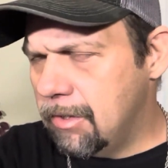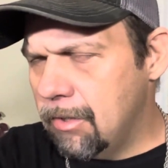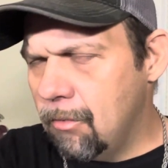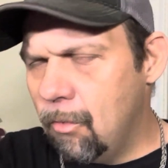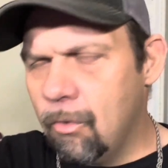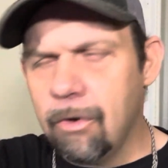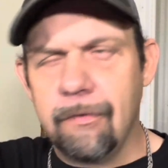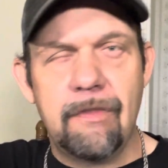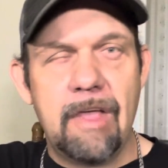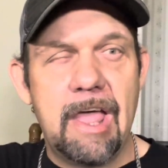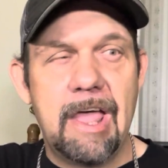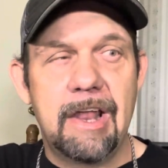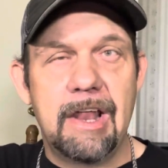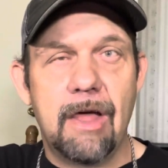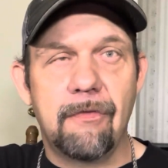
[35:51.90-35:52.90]
Or
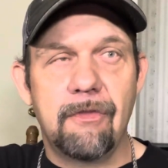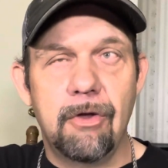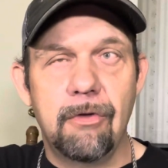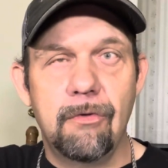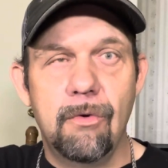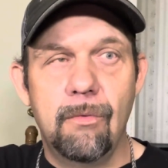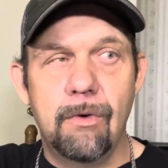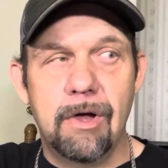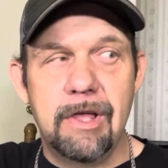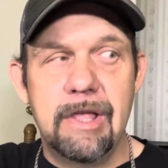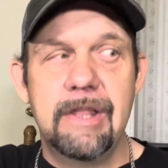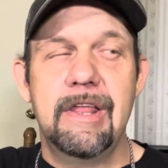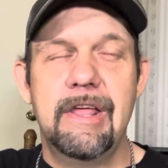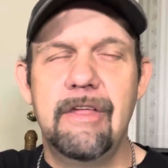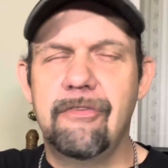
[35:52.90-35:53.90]
dad out there doing what he
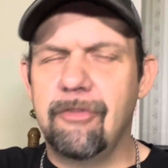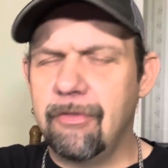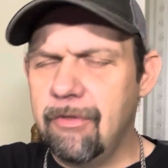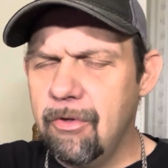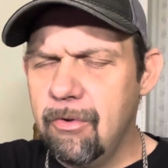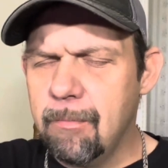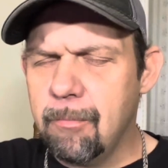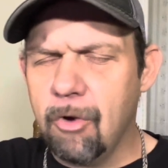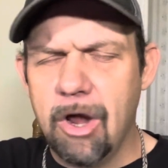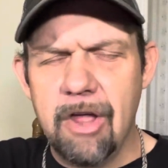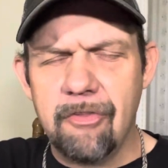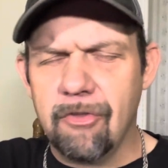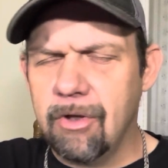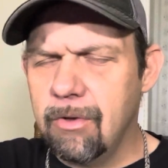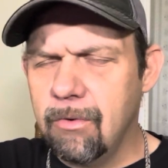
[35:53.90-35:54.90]
needs to do,
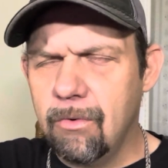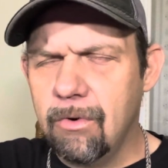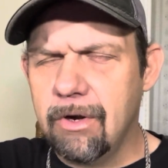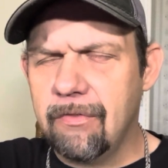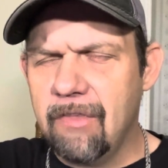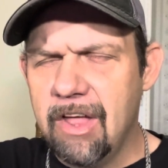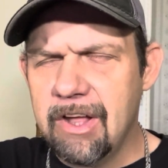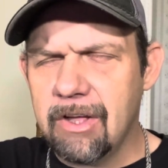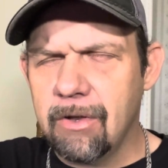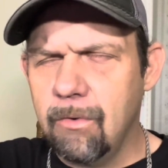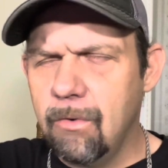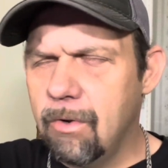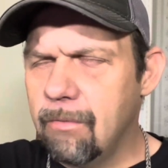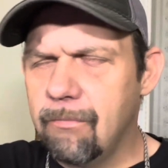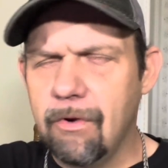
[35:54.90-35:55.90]
praising the Lord, and thanking the
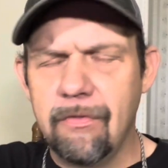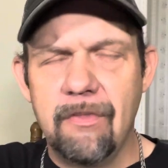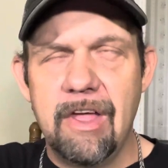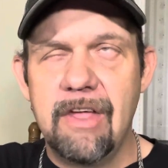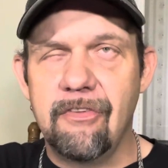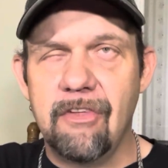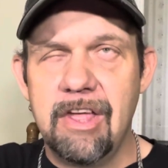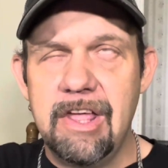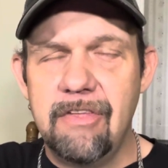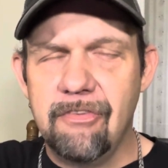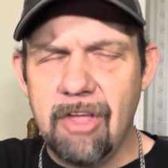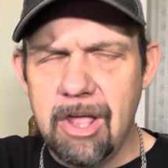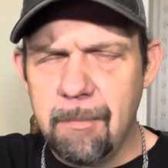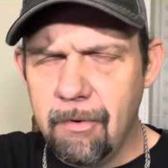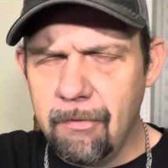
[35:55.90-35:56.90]
Lord for the things that he's
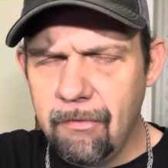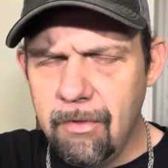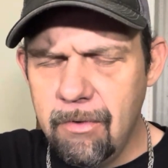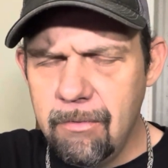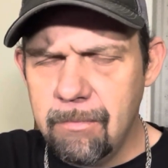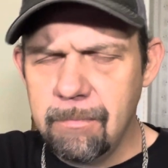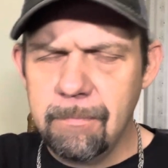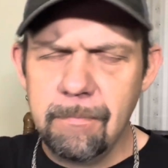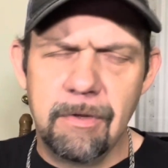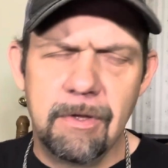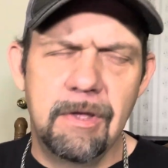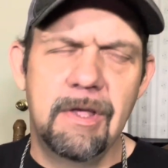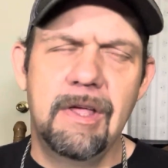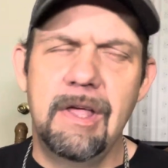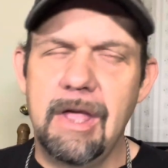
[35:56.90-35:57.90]
able to do.
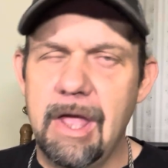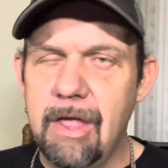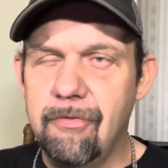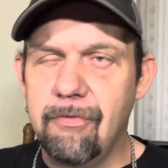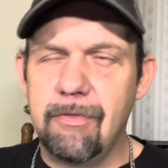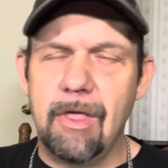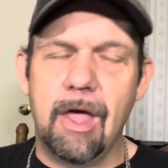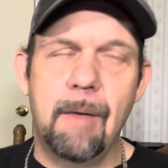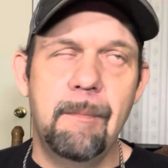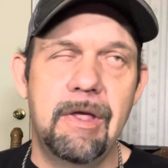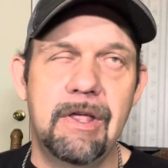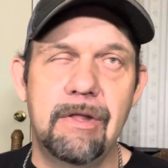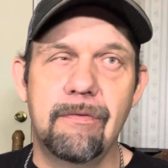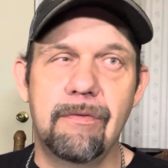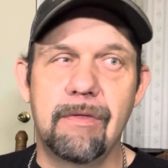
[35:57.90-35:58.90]
I
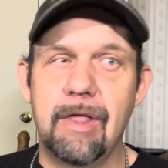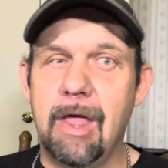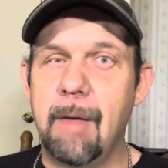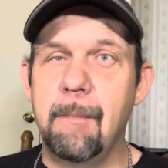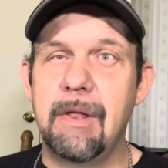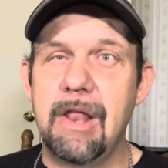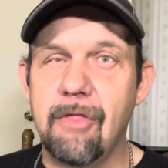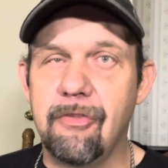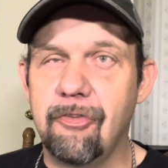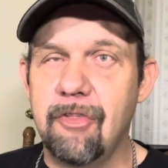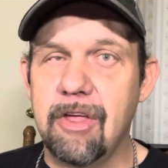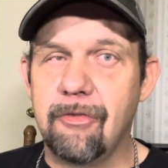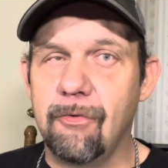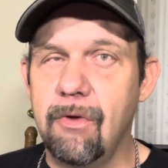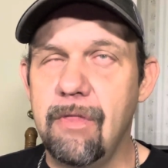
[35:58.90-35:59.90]
mean, that
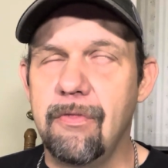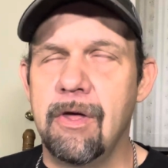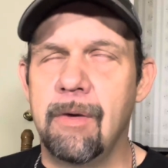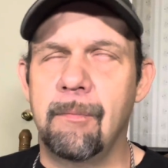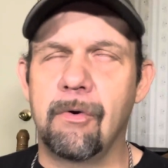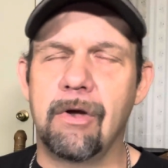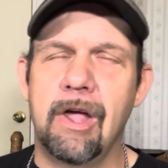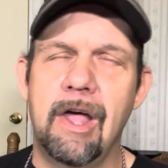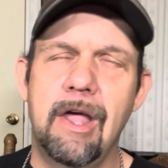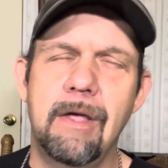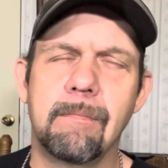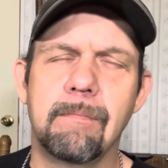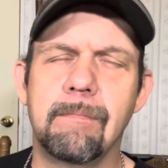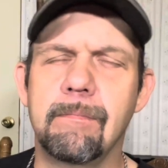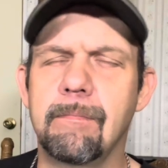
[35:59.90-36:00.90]
sticks with them, okay?
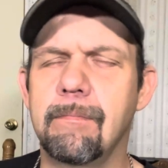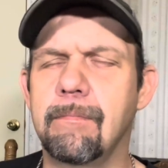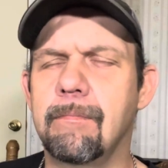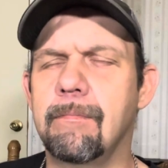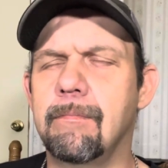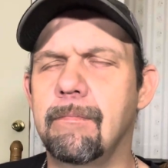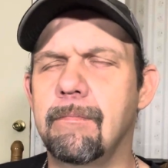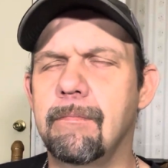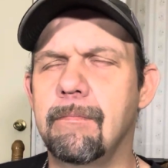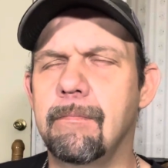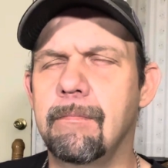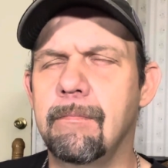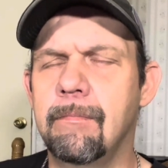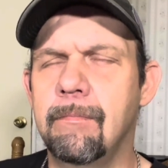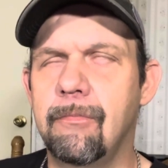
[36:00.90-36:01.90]

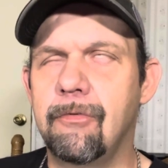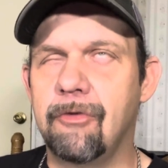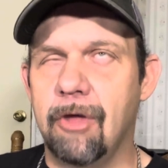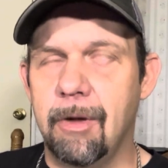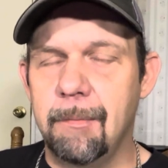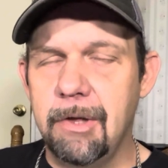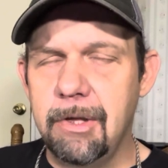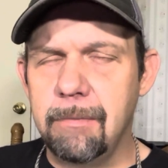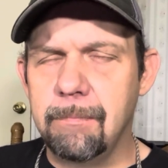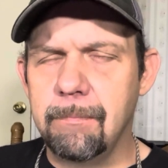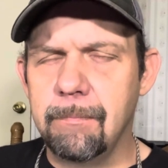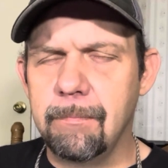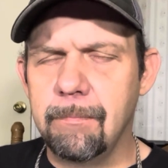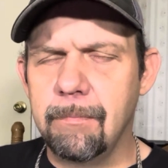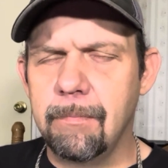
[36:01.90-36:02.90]
So,
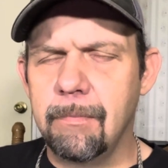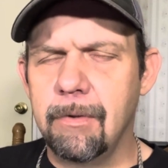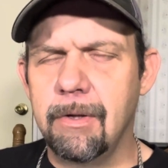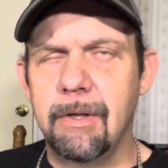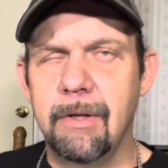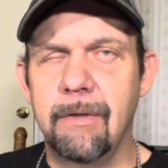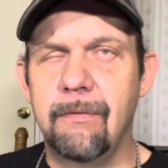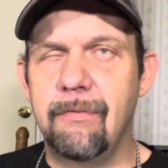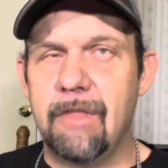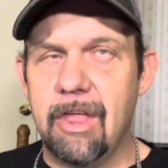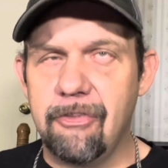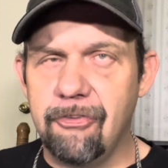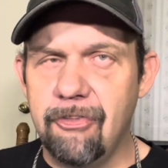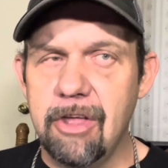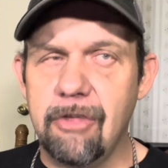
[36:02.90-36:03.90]

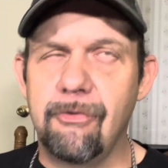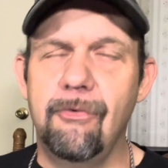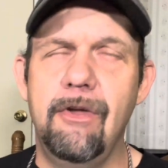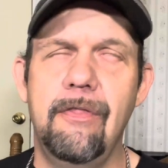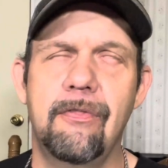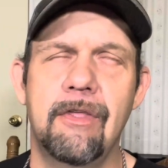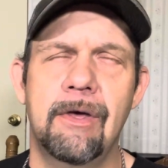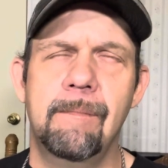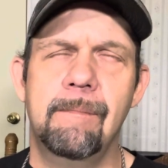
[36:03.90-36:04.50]
that sticks with them.